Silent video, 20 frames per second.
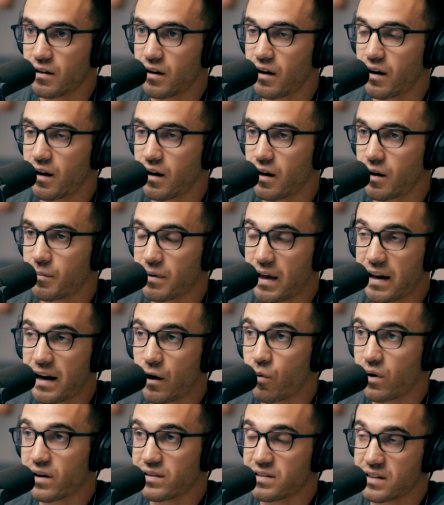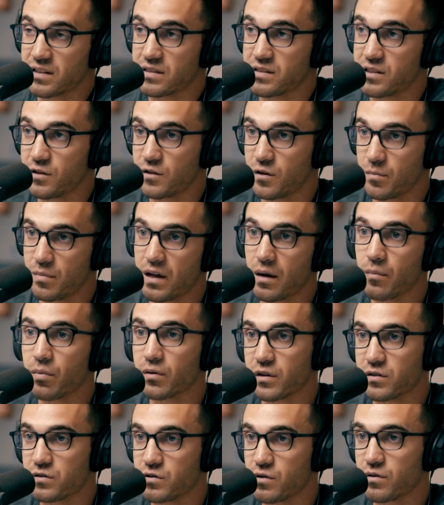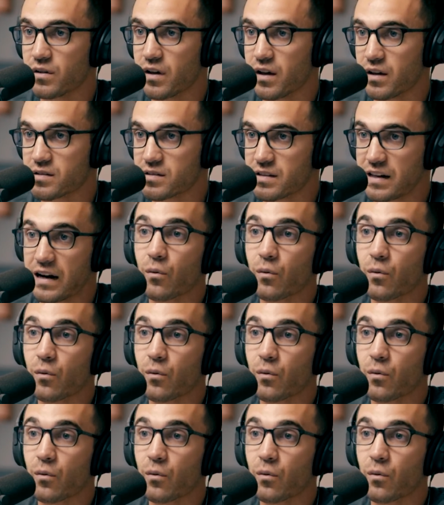Um, and I wanted to continue to be able to do this,